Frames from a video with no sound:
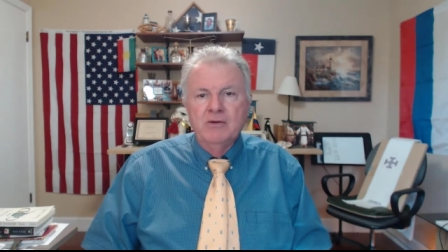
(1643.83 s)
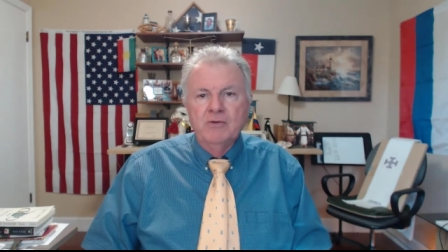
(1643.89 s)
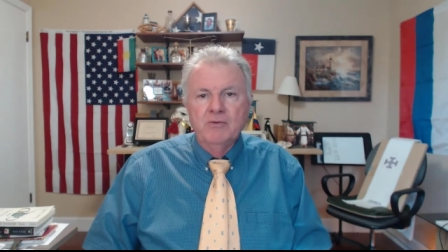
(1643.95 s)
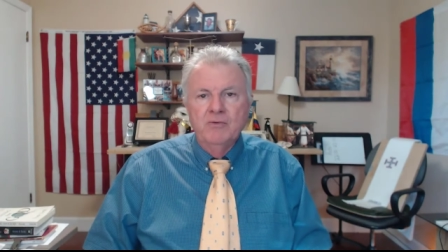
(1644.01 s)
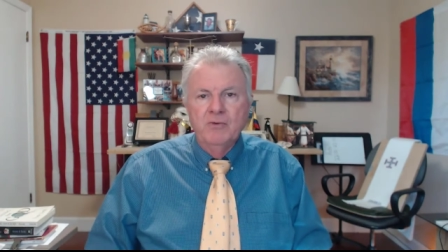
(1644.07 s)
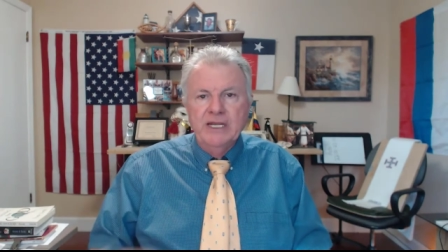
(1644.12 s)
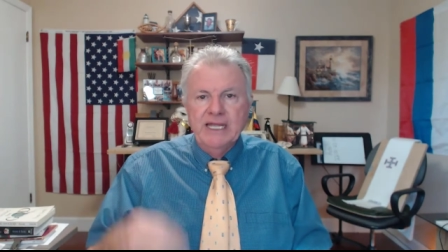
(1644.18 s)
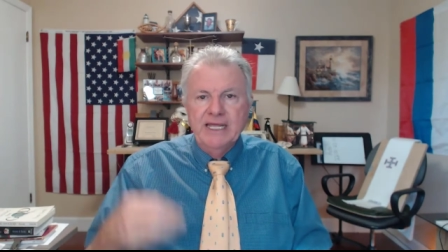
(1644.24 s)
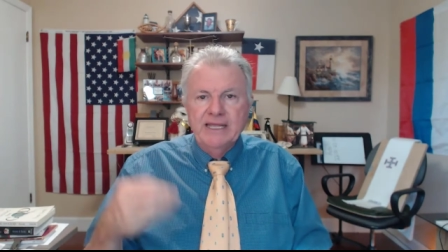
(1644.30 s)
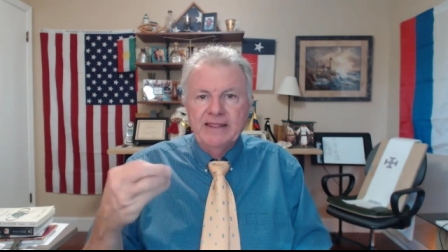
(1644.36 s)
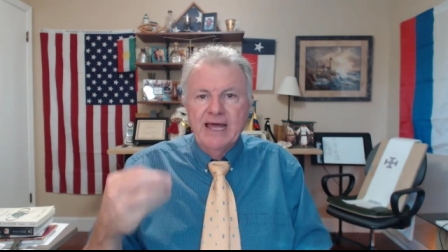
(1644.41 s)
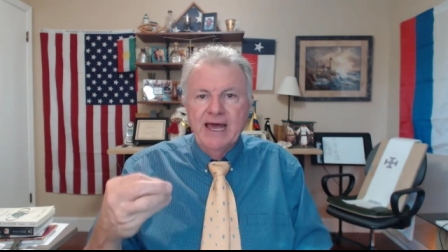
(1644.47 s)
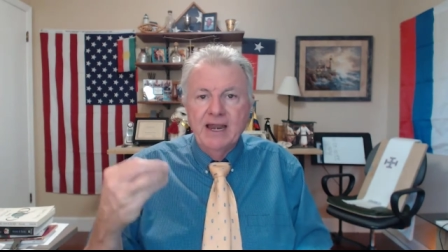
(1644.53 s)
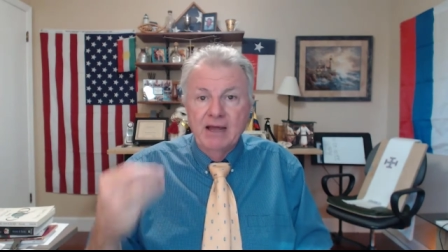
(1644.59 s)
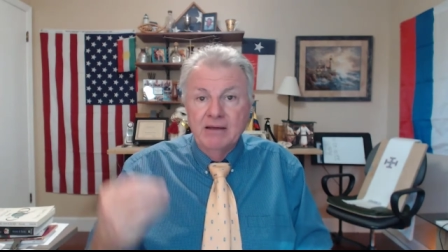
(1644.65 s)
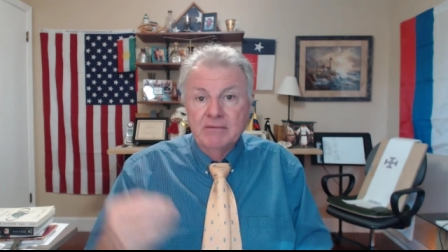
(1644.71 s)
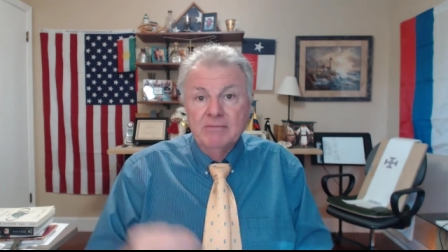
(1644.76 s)
We need
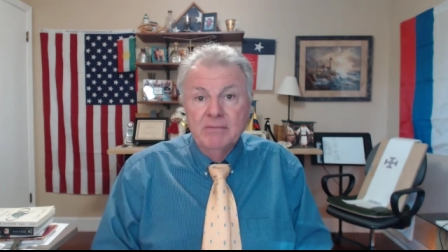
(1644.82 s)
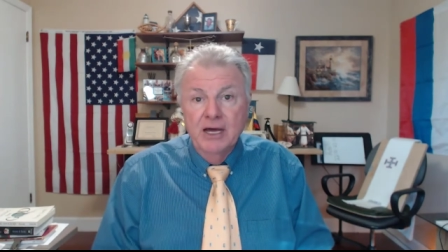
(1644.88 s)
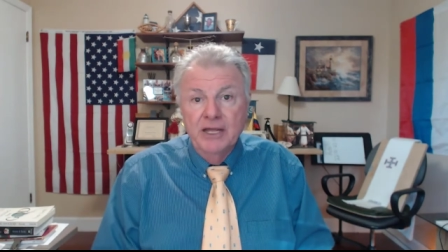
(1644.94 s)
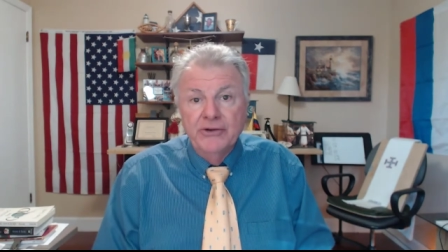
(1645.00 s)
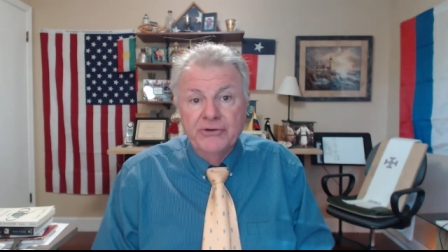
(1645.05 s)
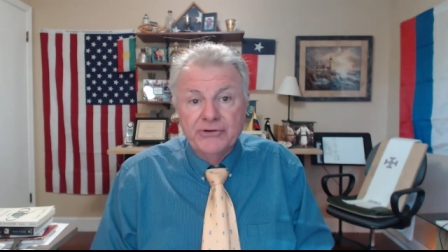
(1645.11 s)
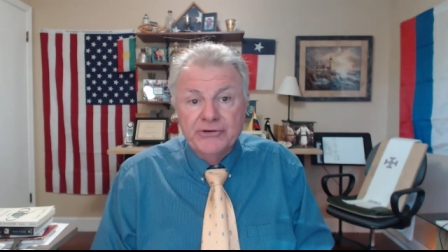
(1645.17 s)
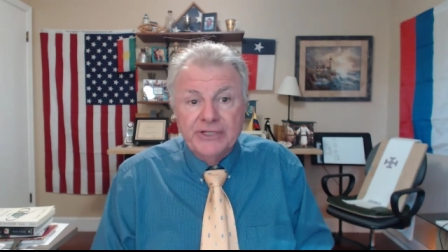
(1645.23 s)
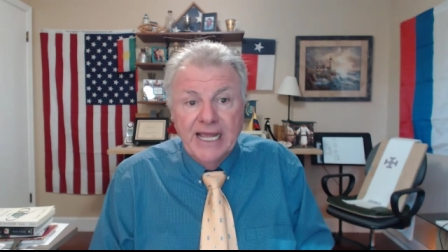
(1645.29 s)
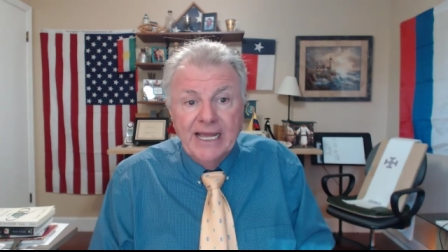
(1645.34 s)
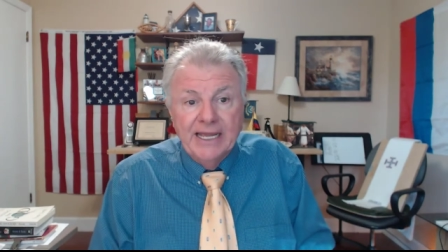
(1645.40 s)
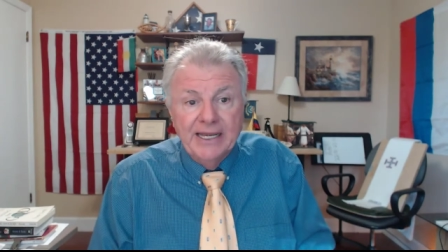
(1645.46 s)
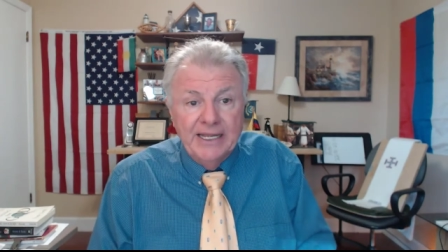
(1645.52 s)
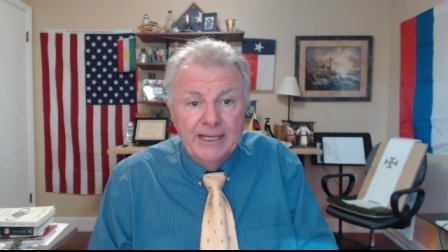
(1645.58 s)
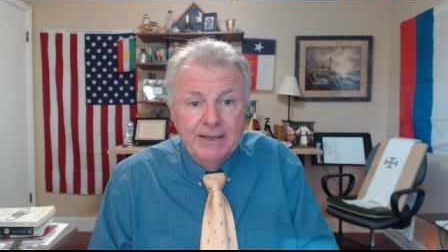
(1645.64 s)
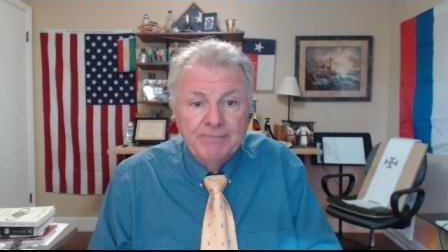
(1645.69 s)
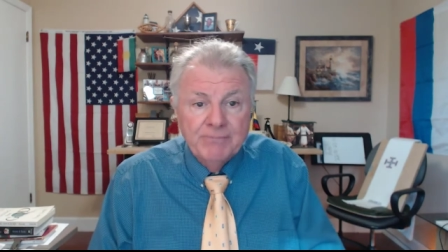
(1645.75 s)
that
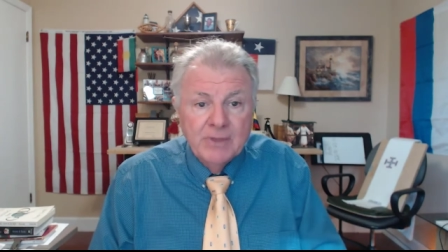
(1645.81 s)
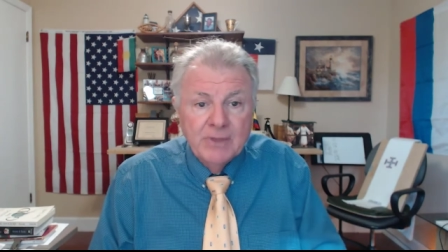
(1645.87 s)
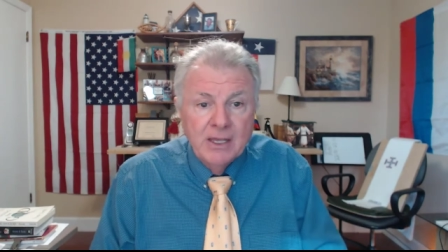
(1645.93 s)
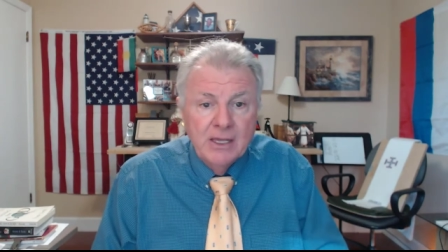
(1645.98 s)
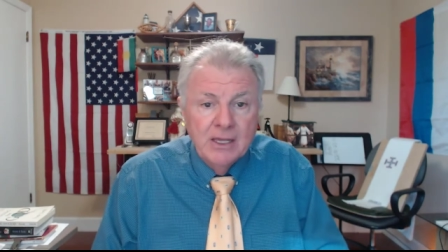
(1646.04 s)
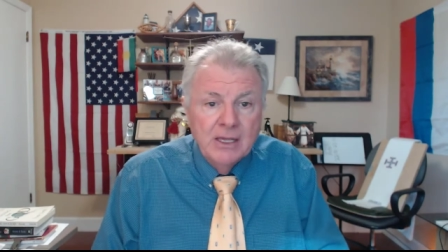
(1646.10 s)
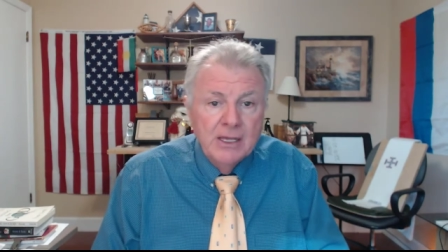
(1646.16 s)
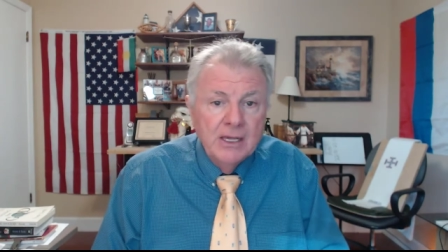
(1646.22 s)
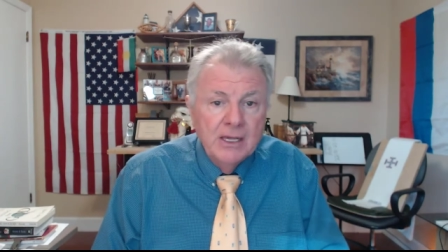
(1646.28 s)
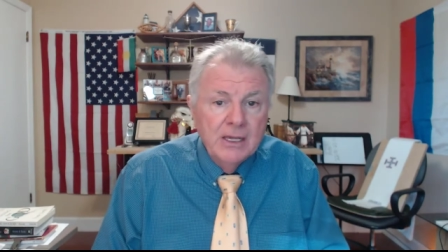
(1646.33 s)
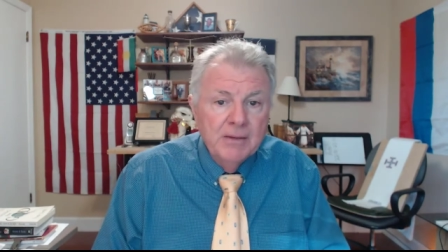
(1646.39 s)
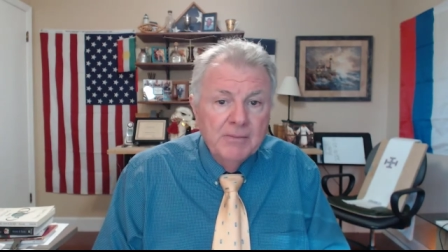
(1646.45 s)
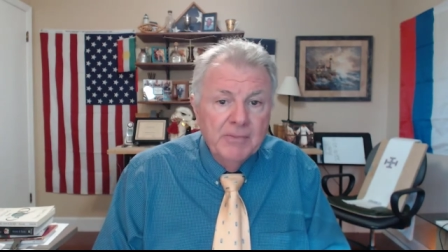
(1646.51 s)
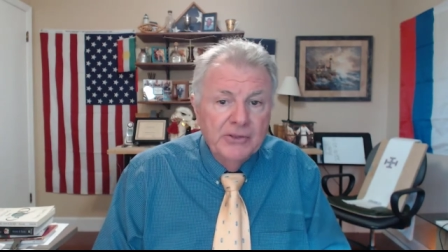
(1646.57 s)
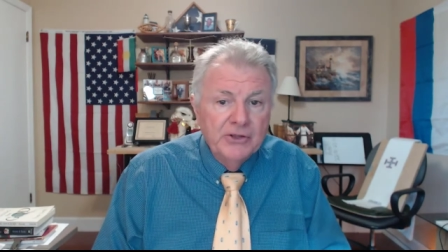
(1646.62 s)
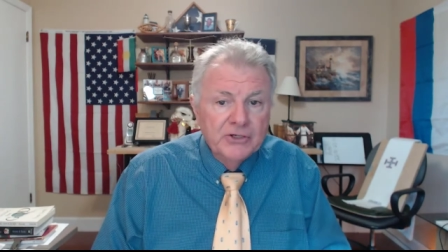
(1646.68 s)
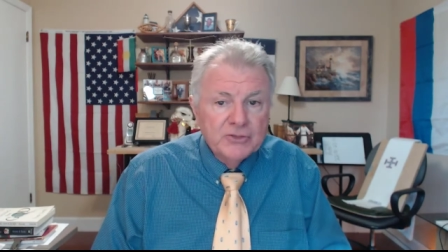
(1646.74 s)
understanding.
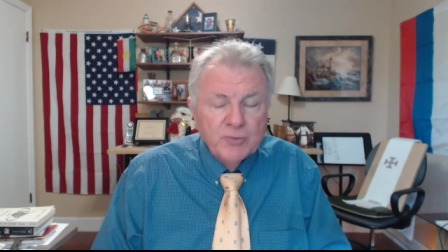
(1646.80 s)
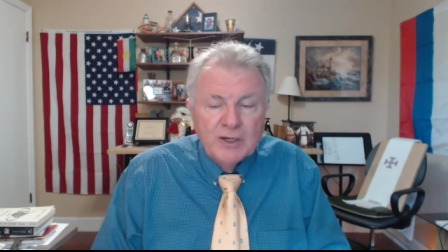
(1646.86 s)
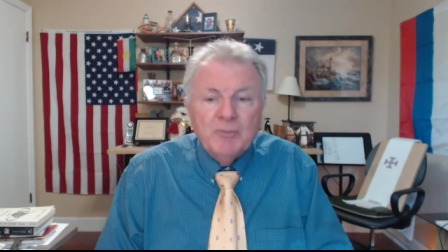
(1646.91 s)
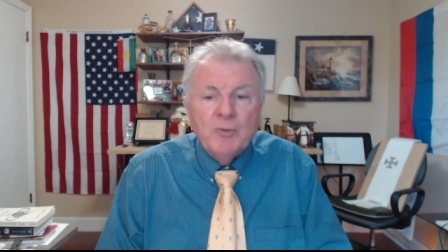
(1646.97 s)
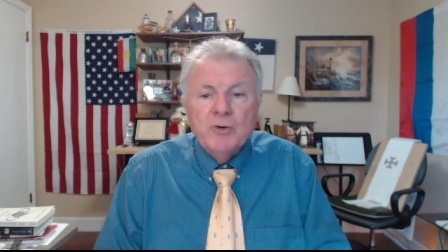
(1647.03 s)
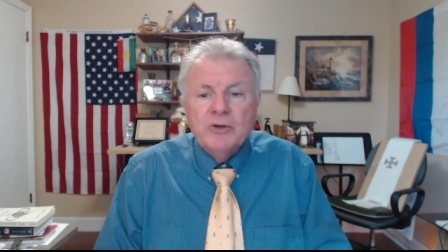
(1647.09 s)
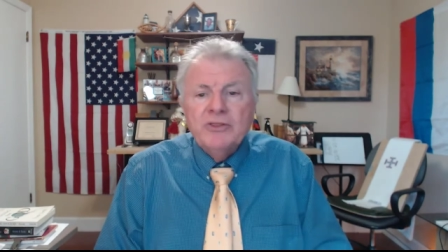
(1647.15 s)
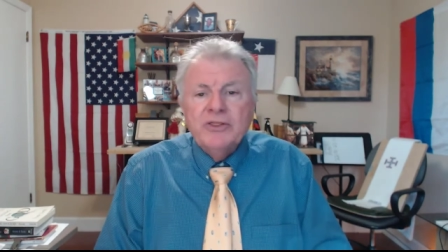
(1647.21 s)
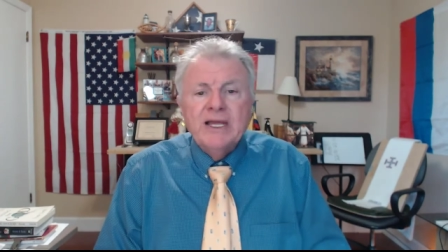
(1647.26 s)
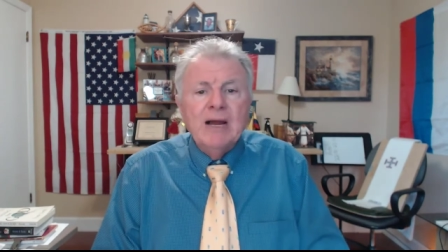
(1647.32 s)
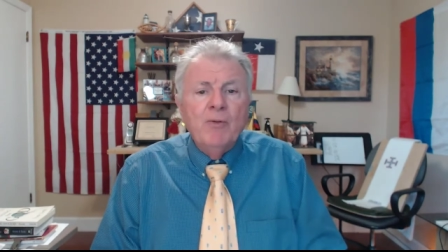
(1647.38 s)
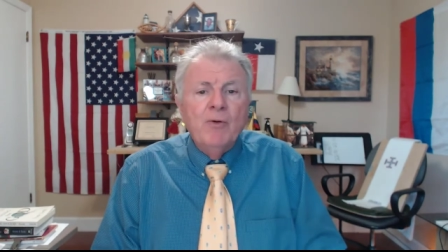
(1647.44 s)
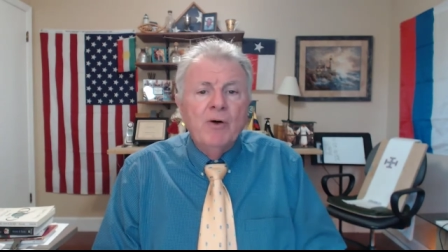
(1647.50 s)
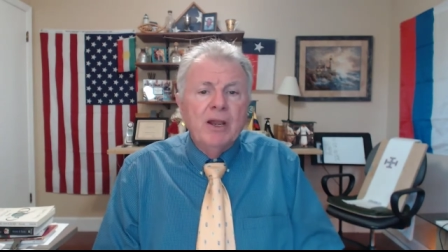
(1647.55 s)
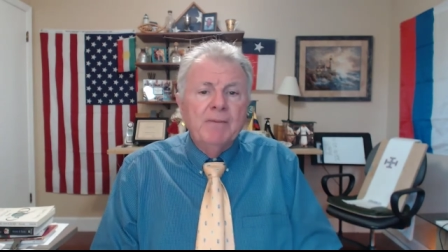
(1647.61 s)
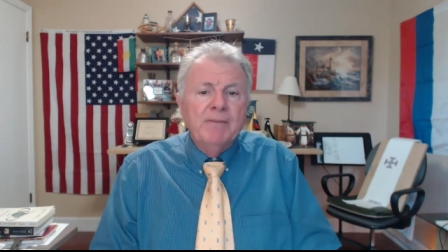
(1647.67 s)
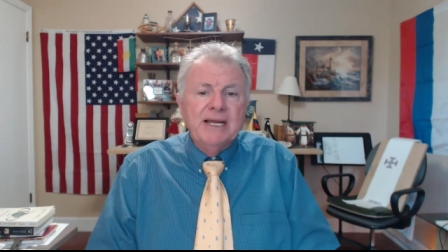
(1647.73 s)
But there's one more thing I
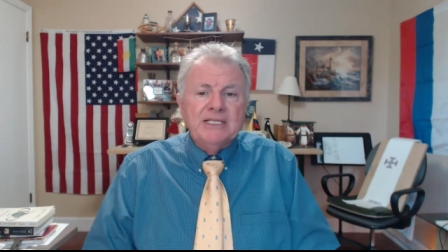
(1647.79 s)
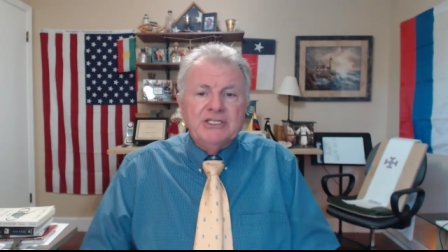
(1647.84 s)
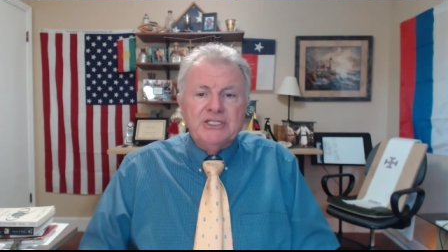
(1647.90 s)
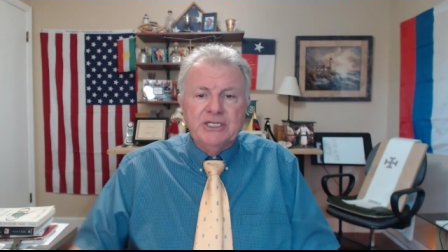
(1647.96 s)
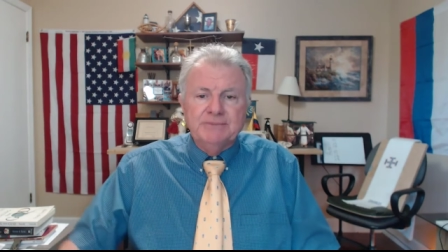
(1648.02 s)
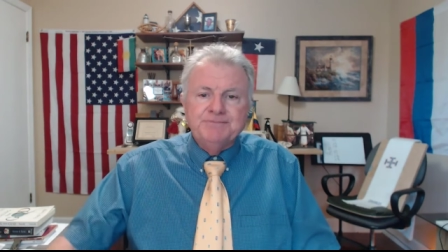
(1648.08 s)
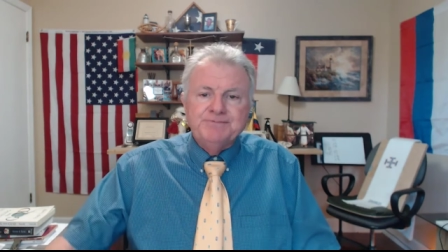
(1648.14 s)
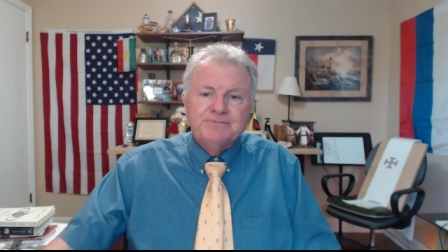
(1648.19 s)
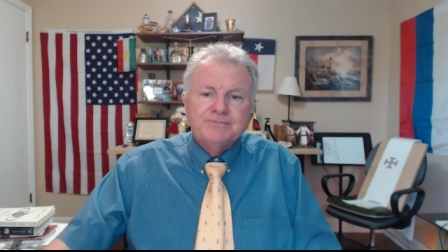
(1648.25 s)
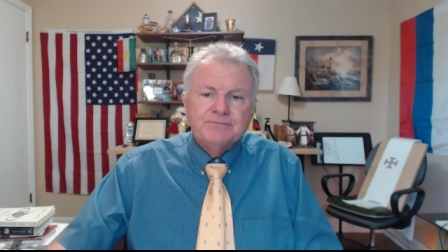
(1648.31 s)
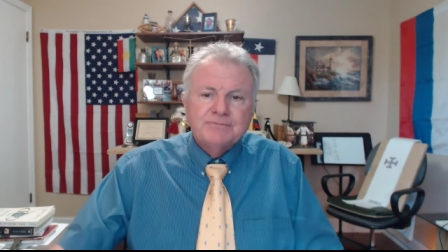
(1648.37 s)
want to mention